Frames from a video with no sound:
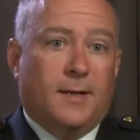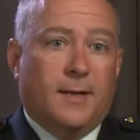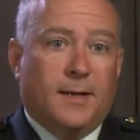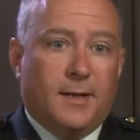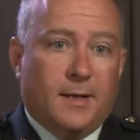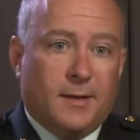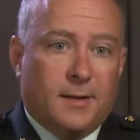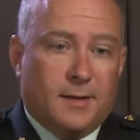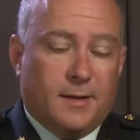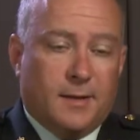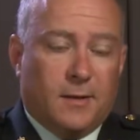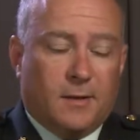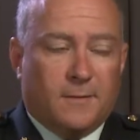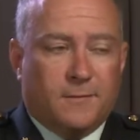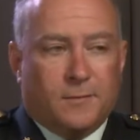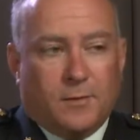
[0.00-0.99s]
and
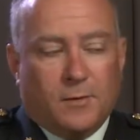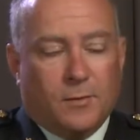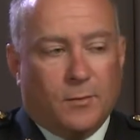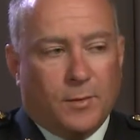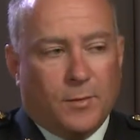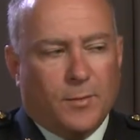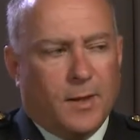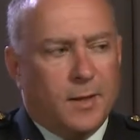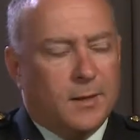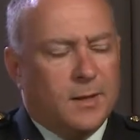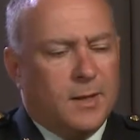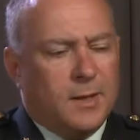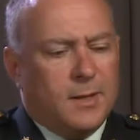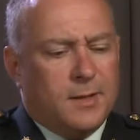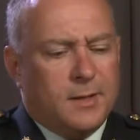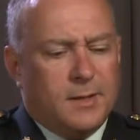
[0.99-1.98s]
off we went.
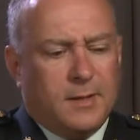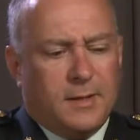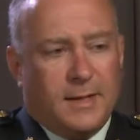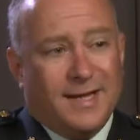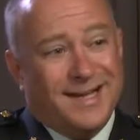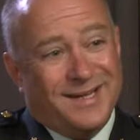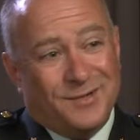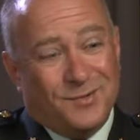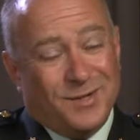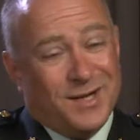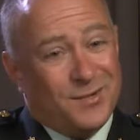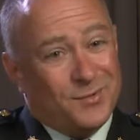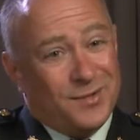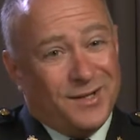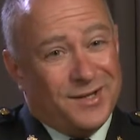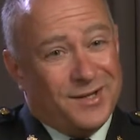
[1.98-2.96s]
And
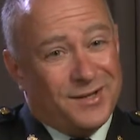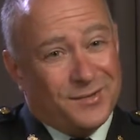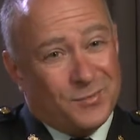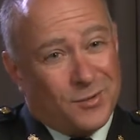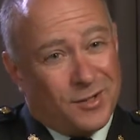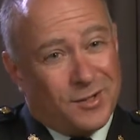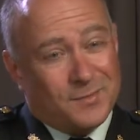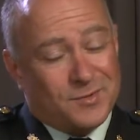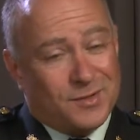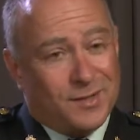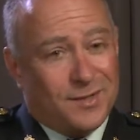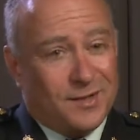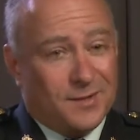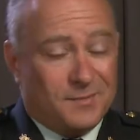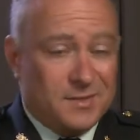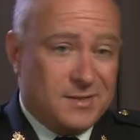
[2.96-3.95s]
really, the workup
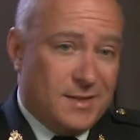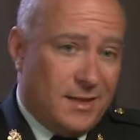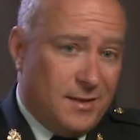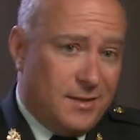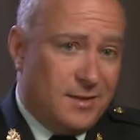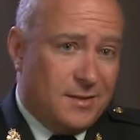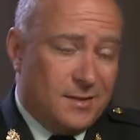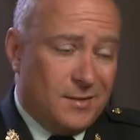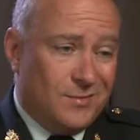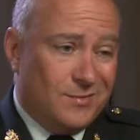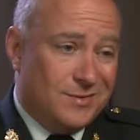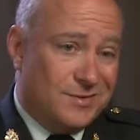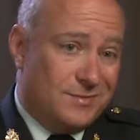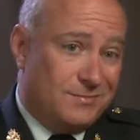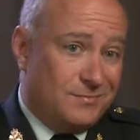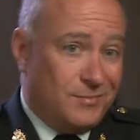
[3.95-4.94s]
training the battalion did
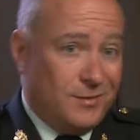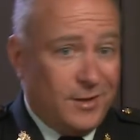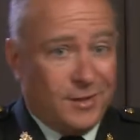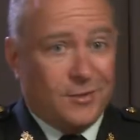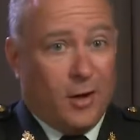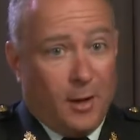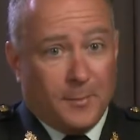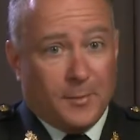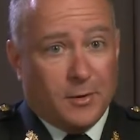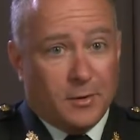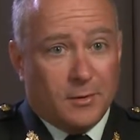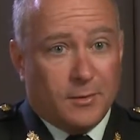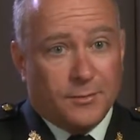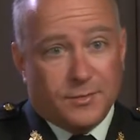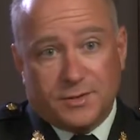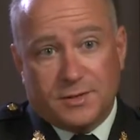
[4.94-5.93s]
was pretty
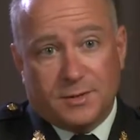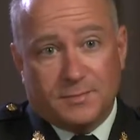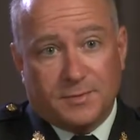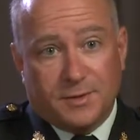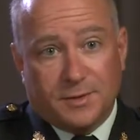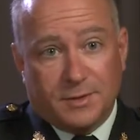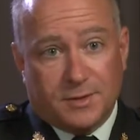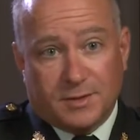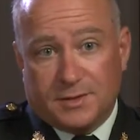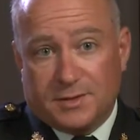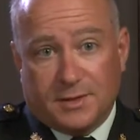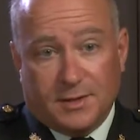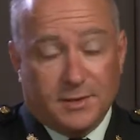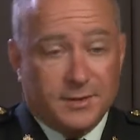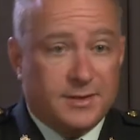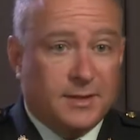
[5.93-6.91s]
nominal. It was simply just
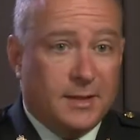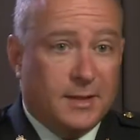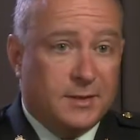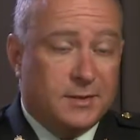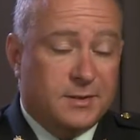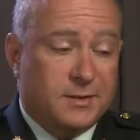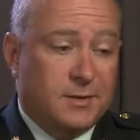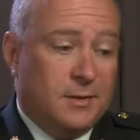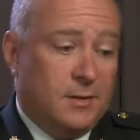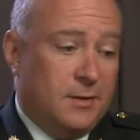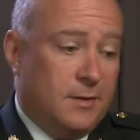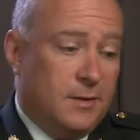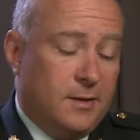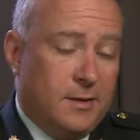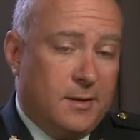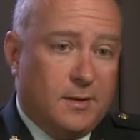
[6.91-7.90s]
skill sets.
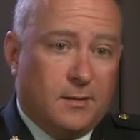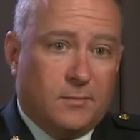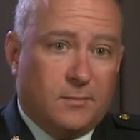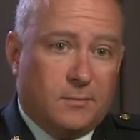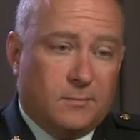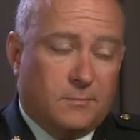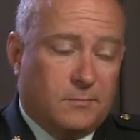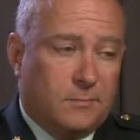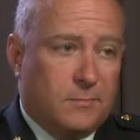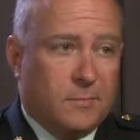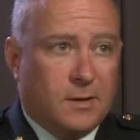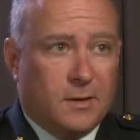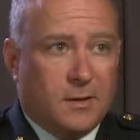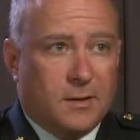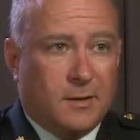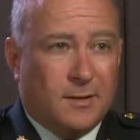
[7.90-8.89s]

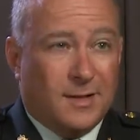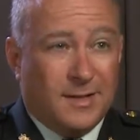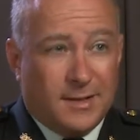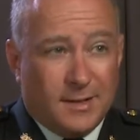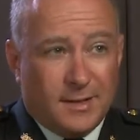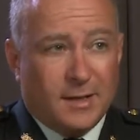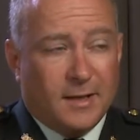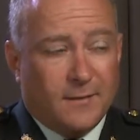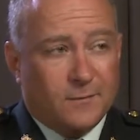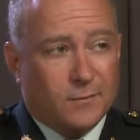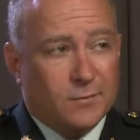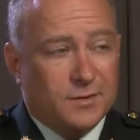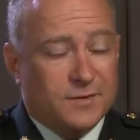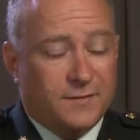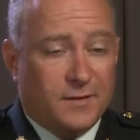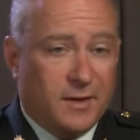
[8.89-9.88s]
They didn't have
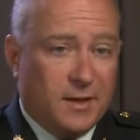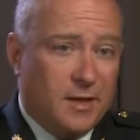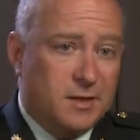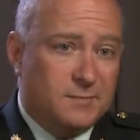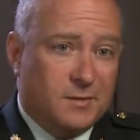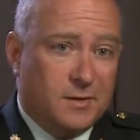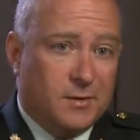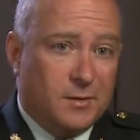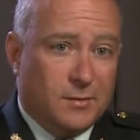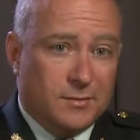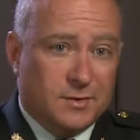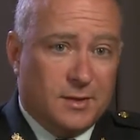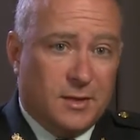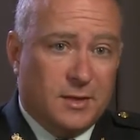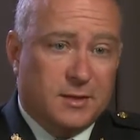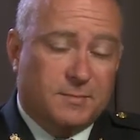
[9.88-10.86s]
rules of engagement in
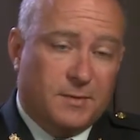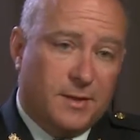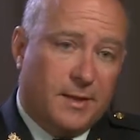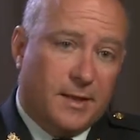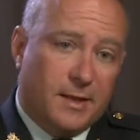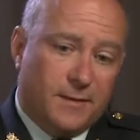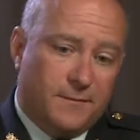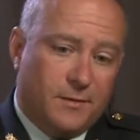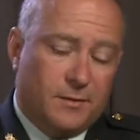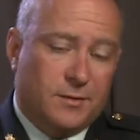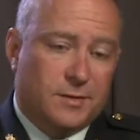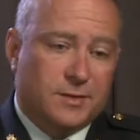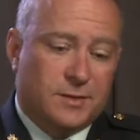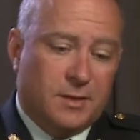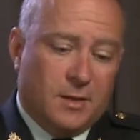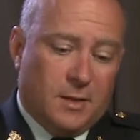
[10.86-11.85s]
those days, but they had
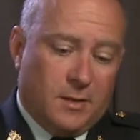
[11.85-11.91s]
various